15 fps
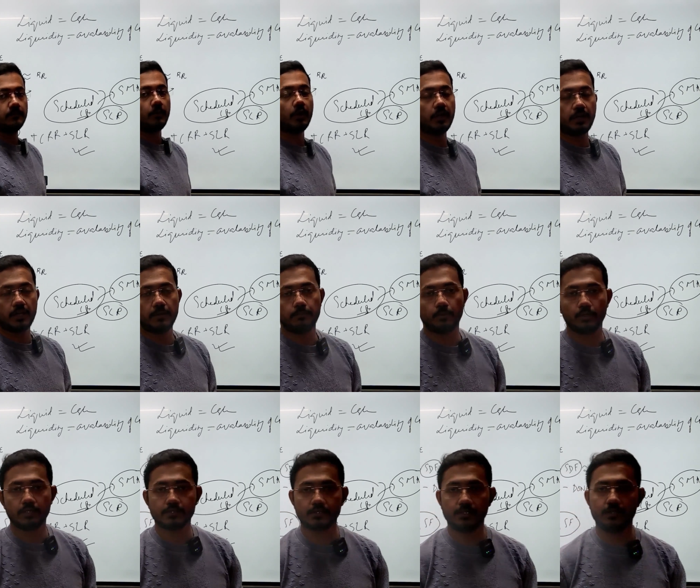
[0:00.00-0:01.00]
monetary
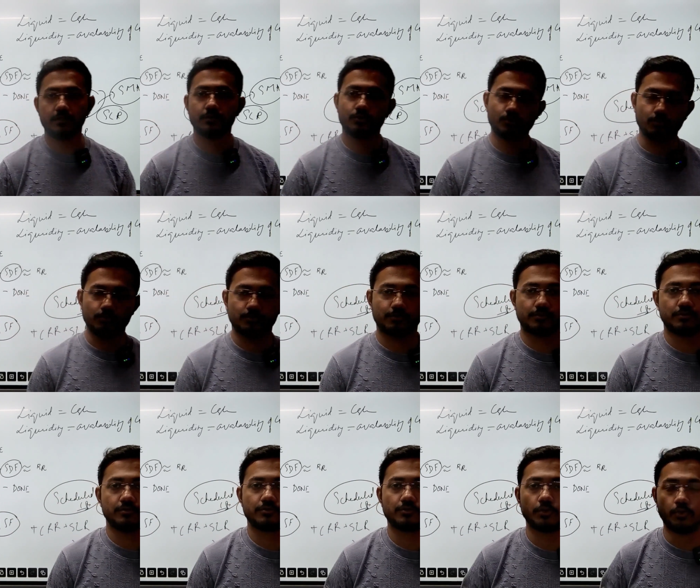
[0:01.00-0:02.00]
policy tools.
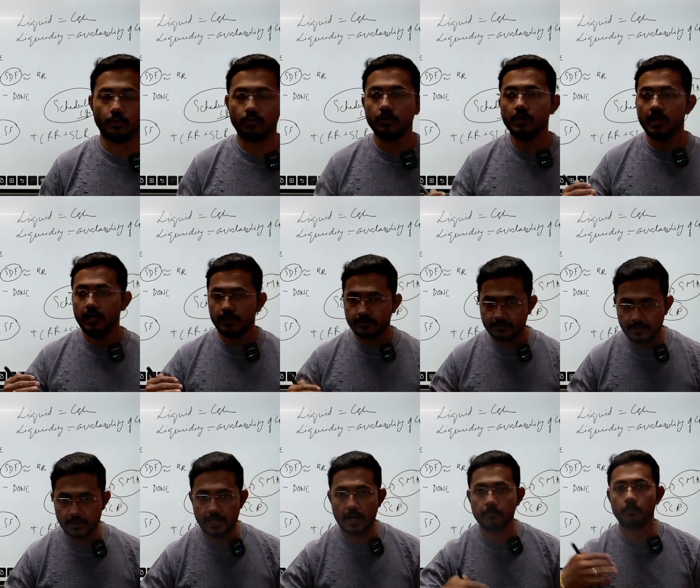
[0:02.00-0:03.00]
So
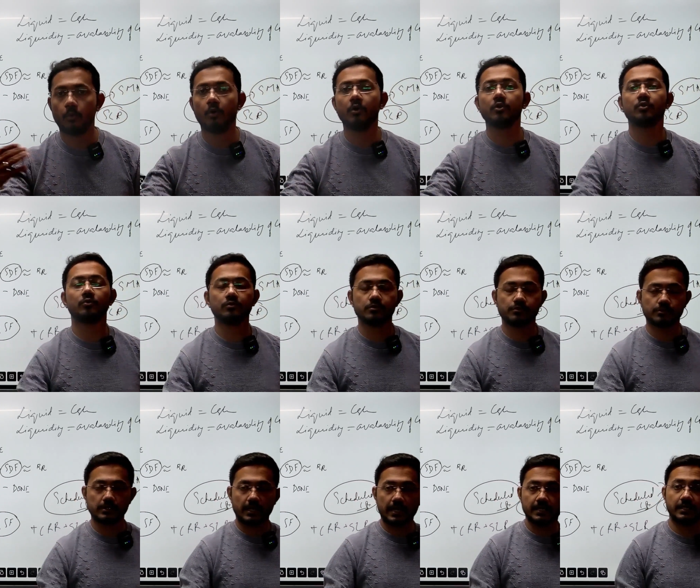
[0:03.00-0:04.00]
There are more
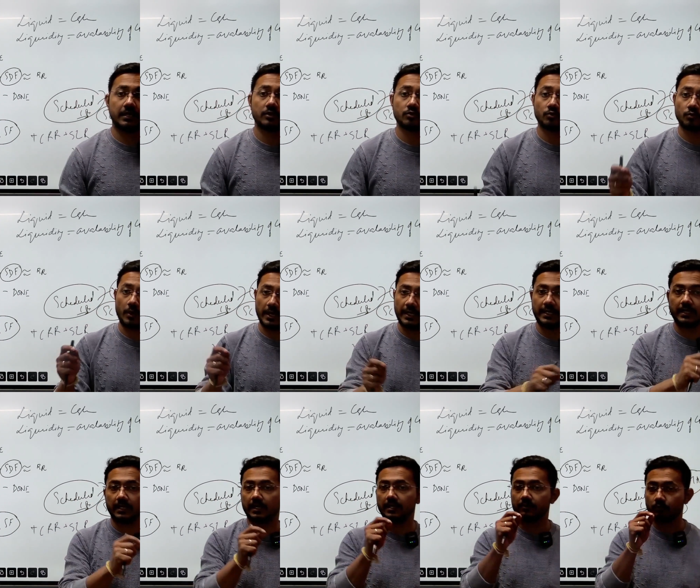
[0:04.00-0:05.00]
tools under
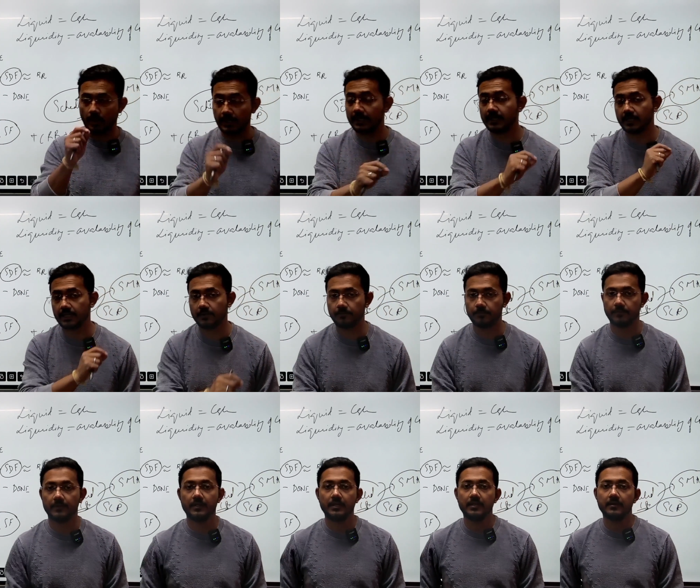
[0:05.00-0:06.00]
qualitative
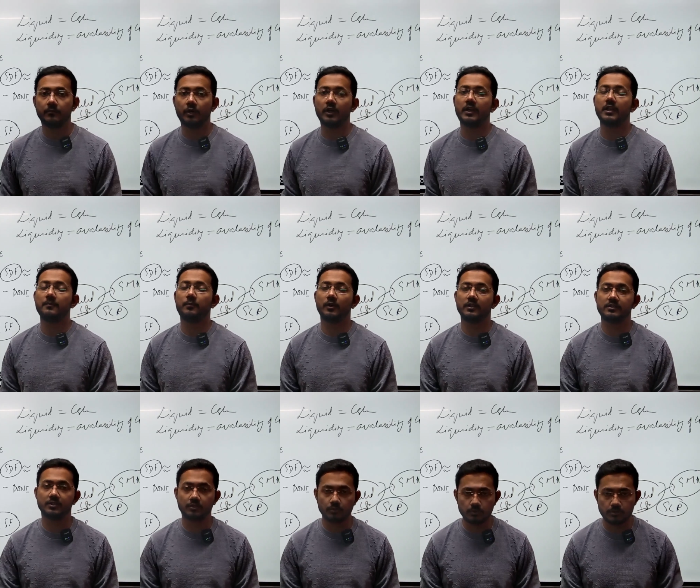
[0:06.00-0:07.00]
monetary
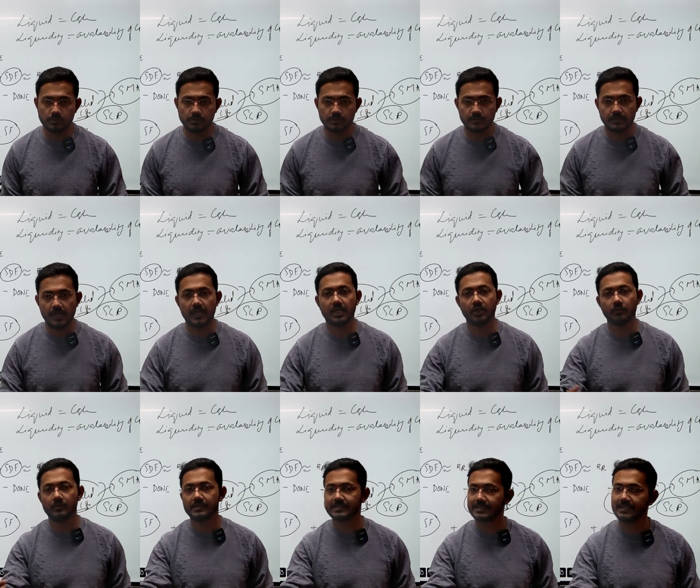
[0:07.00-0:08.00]
policy tools that
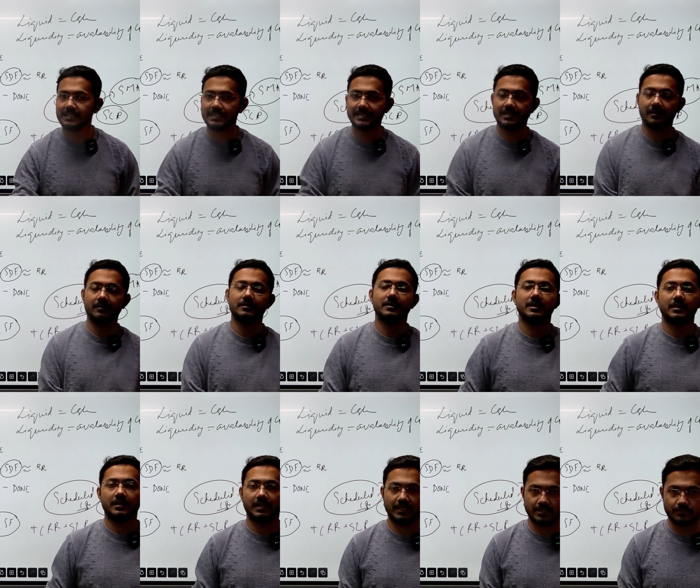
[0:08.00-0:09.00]
you will see in the
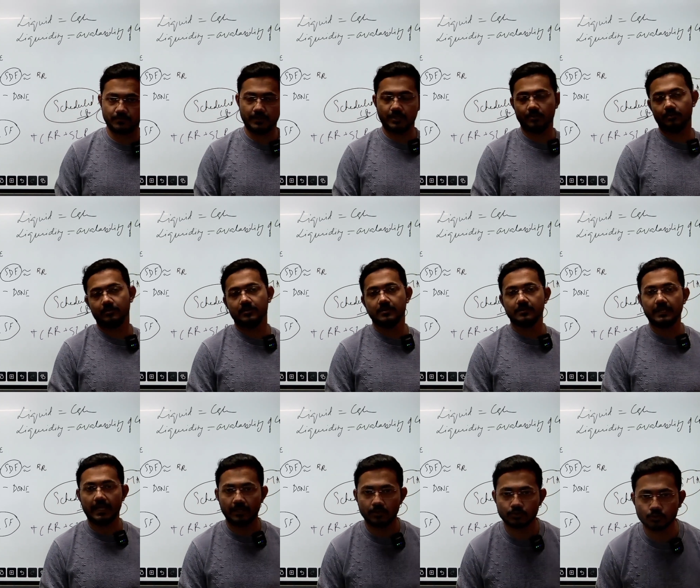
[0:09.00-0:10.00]
next video.
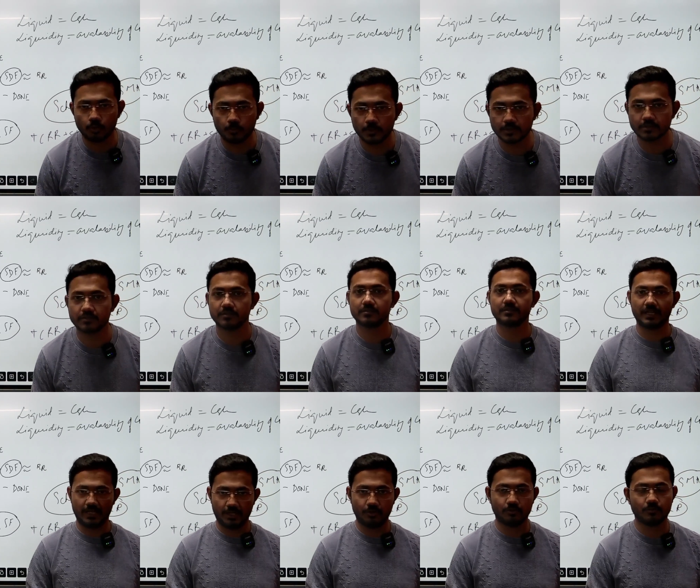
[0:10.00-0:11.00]
Thank you so much.
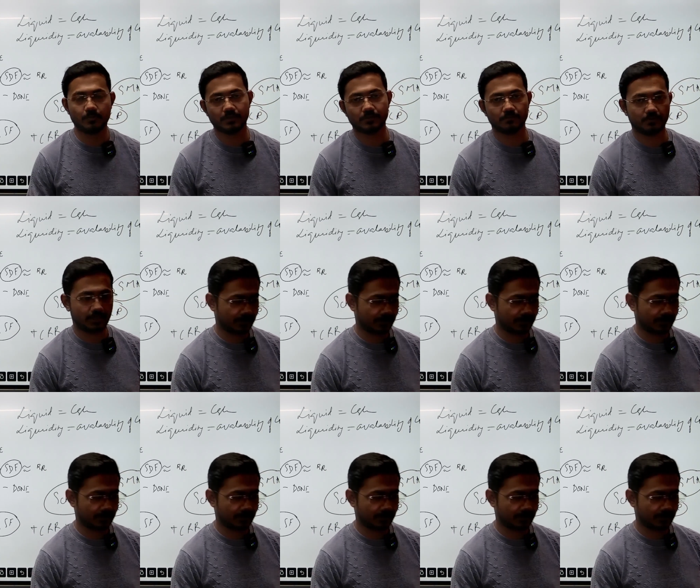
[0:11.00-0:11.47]
Stay tuned. Best of